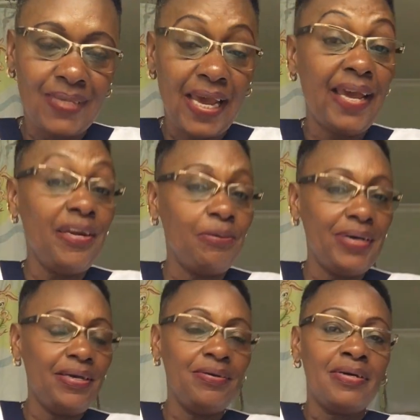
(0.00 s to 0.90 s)

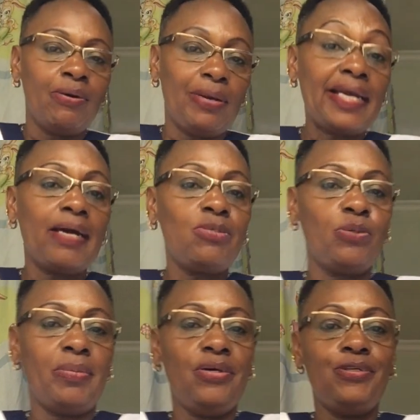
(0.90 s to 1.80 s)
Anyway, welcome to
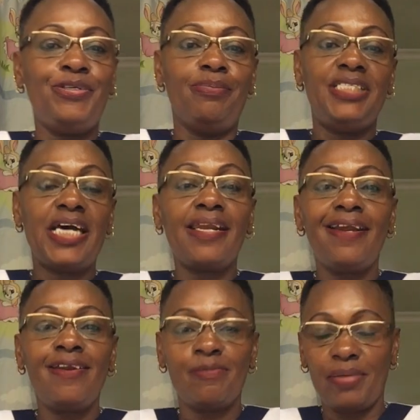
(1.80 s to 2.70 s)
my YouTube channel.
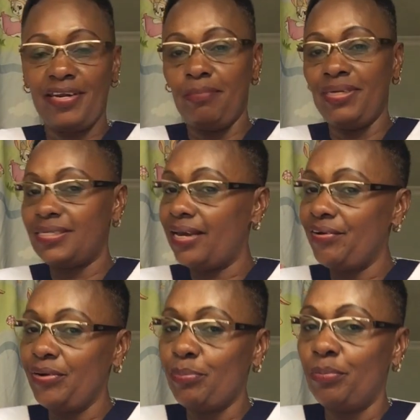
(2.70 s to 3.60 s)
My name is
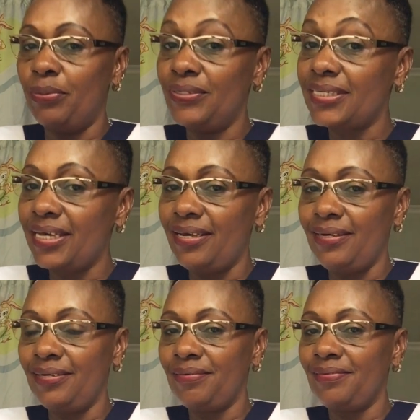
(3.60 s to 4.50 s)
Irene Boboski.
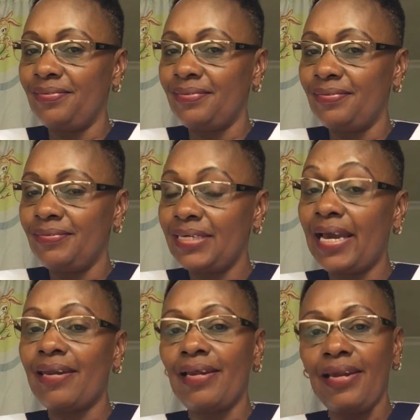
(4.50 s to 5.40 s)

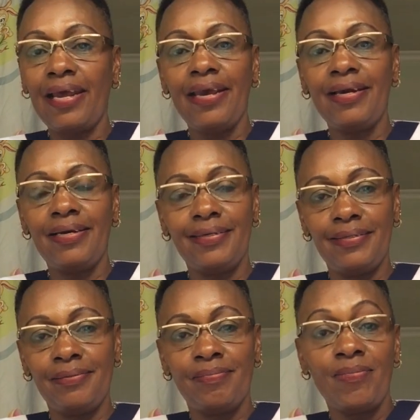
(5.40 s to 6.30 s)
Kindly like,
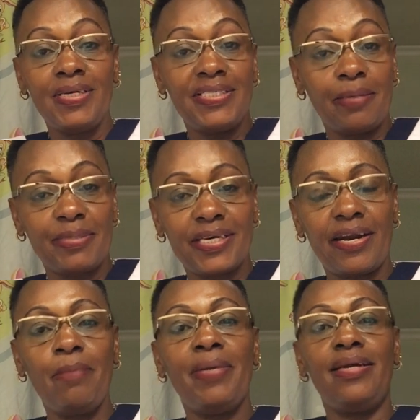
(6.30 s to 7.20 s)

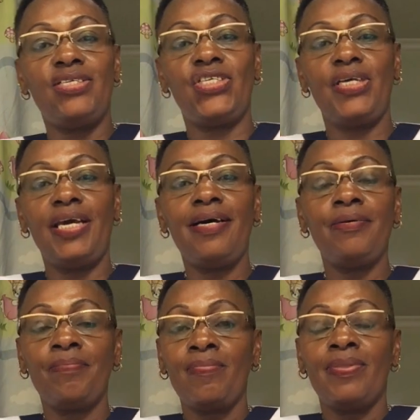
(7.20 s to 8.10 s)
subscribe and share
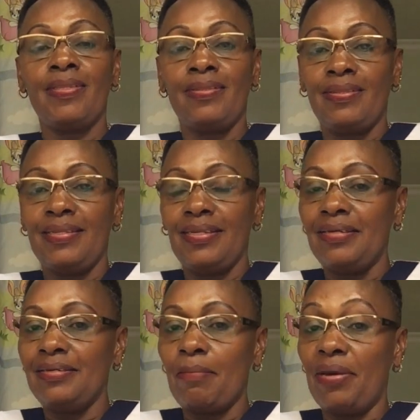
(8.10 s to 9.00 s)

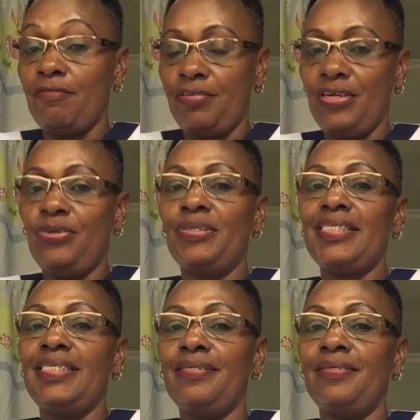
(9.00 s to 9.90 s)
my videos
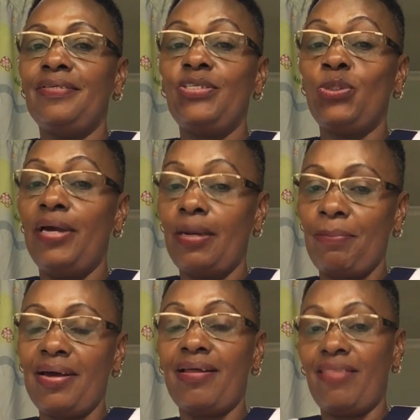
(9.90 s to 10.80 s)
to help
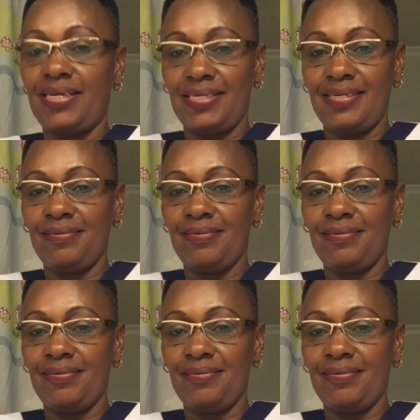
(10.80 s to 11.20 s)
others.